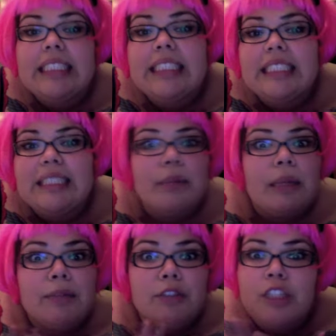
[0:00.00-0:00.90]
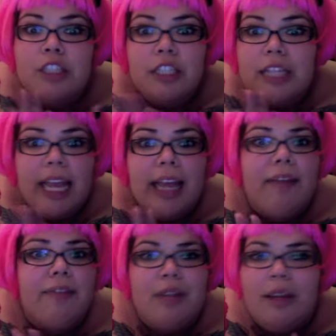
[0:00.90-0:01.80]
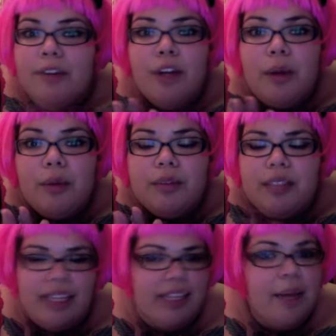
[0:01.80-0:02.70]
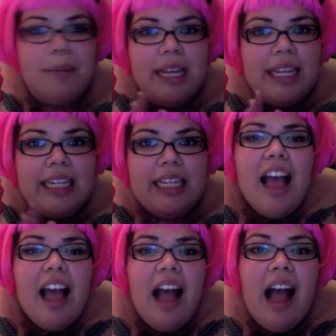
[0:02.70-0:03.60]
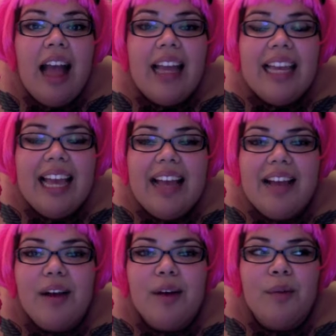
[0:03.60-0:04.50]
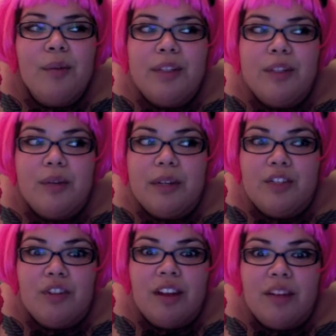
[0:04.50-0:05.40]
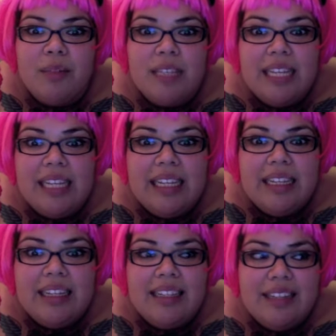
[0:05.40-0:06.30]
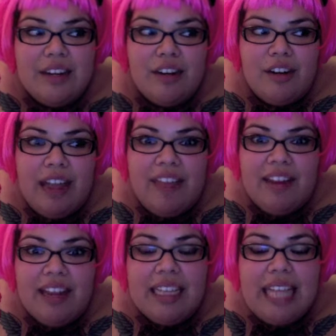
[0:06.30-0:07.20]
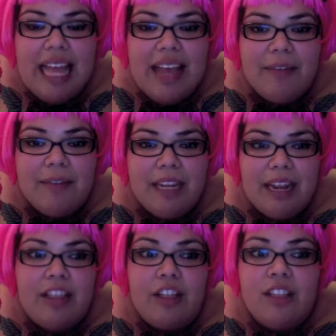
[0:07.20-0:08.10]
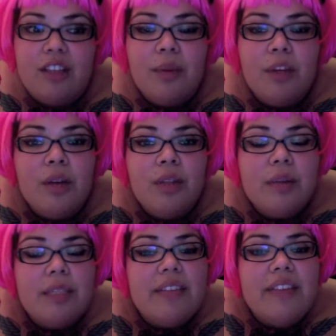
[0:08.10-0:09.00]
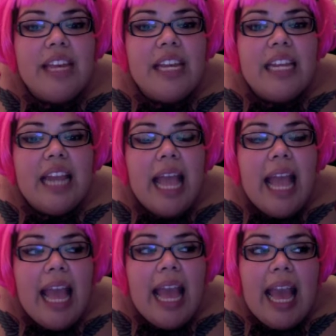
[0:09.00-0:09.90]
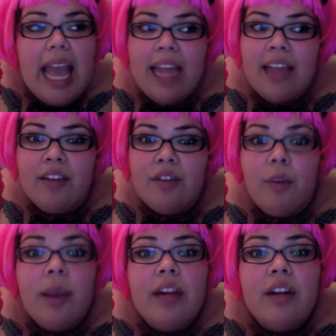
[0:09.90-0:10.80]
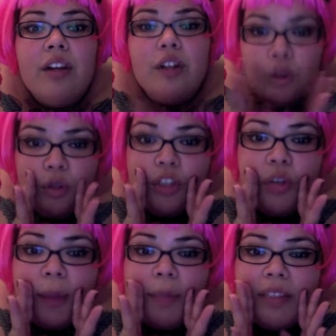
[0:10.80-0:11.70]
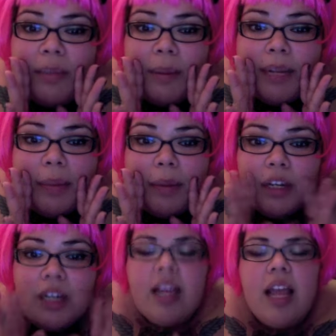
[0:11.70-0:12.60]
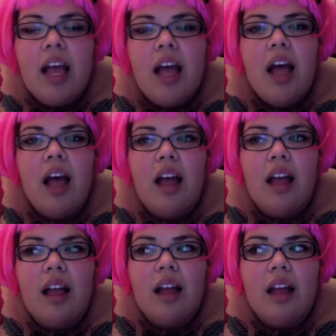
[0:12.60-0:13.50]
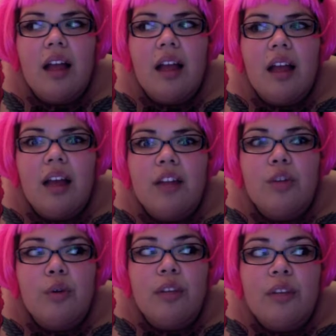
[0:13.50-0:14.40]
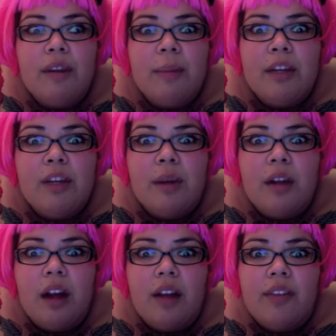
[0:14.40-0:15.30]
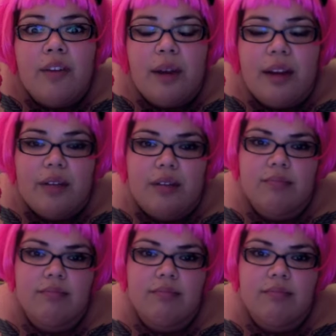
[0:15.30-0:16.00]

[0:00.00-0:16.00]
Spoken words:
sometimes they're just good to have. You never know. They can come in handy. I went to a restaurant, was eating dinner, and then I left, and I looked in the window as I was leaving, and the waiter, who just so happens to be my neighbor, totally found my underwear on the ground